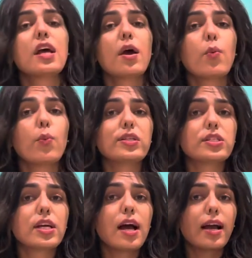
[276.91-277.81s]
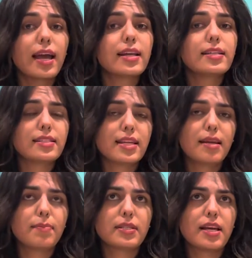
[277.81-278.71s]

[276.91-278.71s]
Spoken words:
which again is 10%.